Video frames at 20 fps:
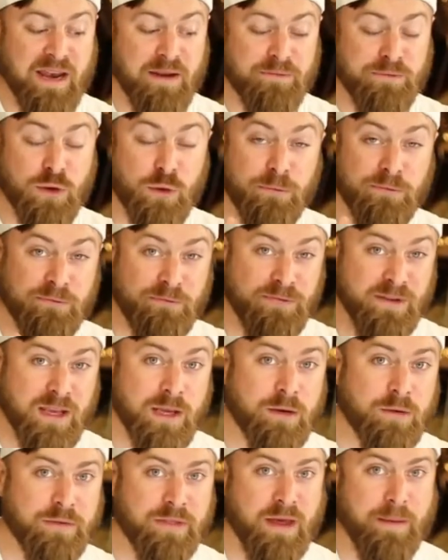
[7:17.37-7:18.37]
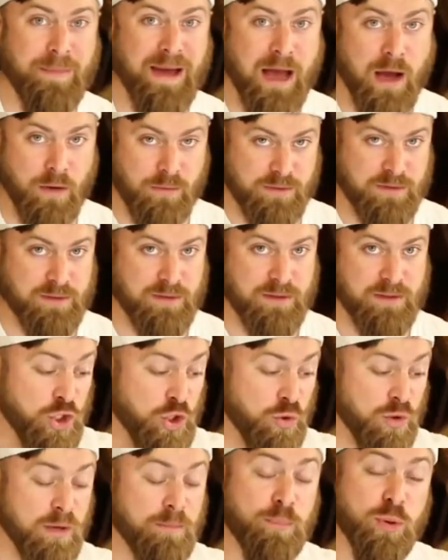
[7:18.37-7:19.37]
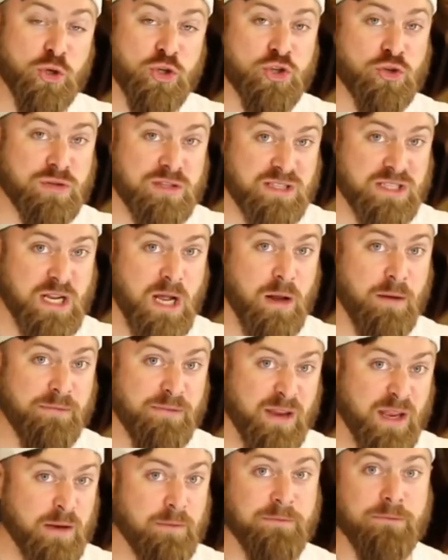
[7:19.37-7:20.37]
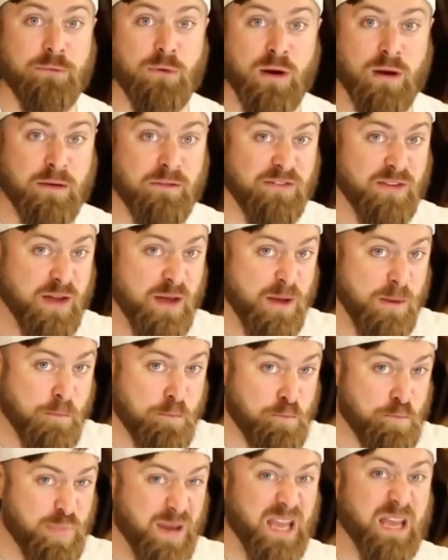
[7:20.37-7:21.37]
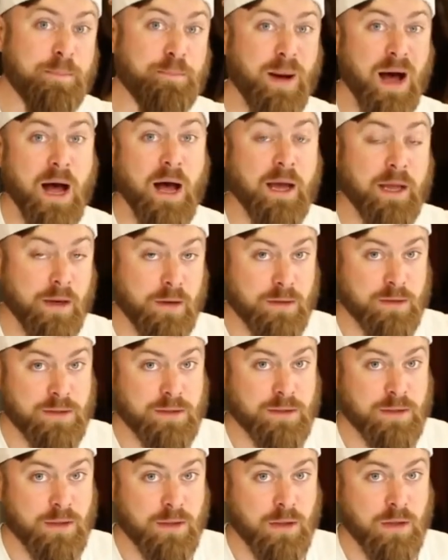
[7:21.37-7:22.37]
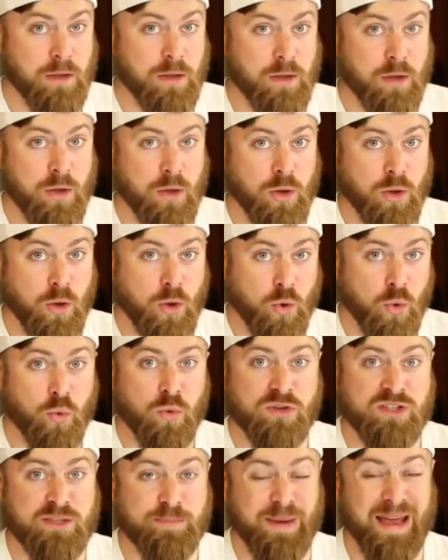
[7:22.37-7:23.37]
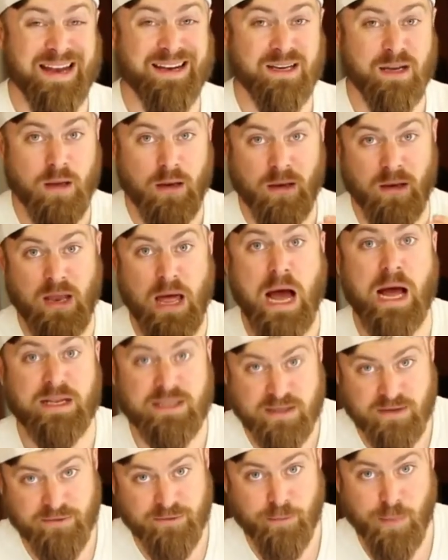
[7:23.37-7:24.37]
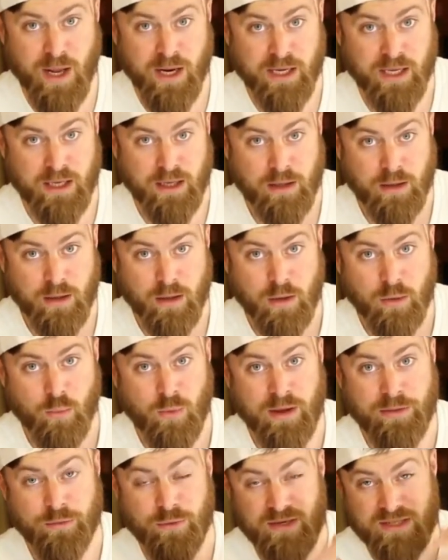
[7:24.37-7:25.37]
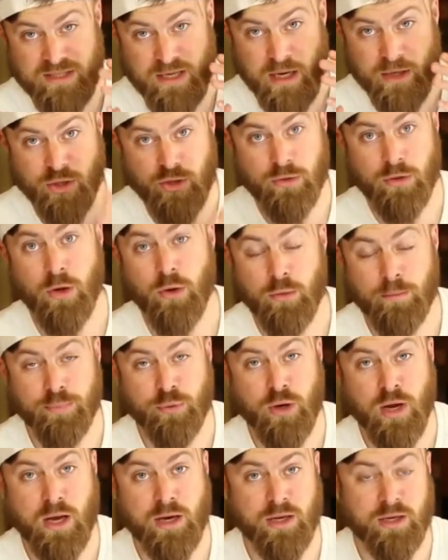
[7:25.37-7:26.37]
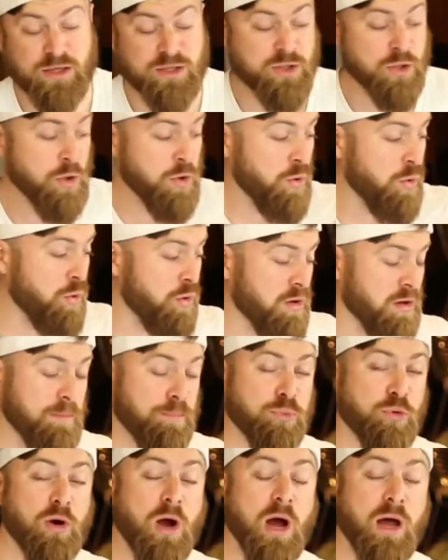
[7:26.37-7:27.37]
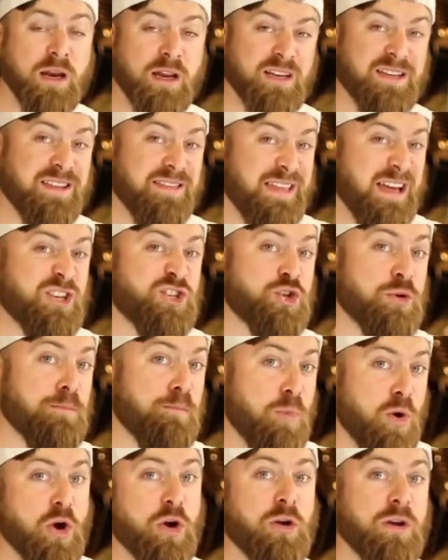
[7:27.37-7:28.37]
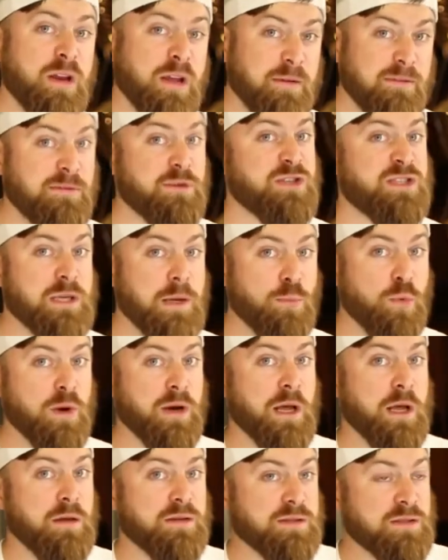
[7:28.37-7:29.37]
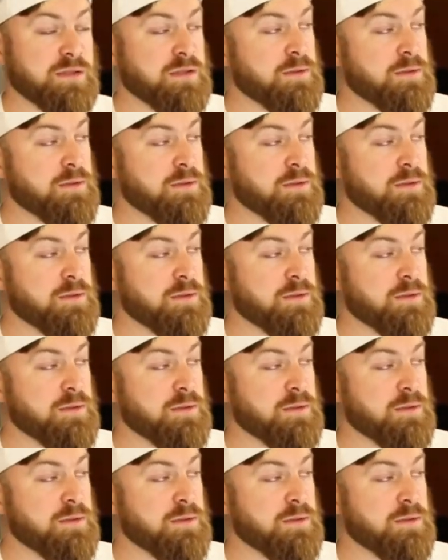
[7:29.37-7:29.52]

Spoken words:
if you figure them out, you can put yourself in front of big buyers who will spend lots of money, whether it's on your own products or on a product that you're marketing for someone else.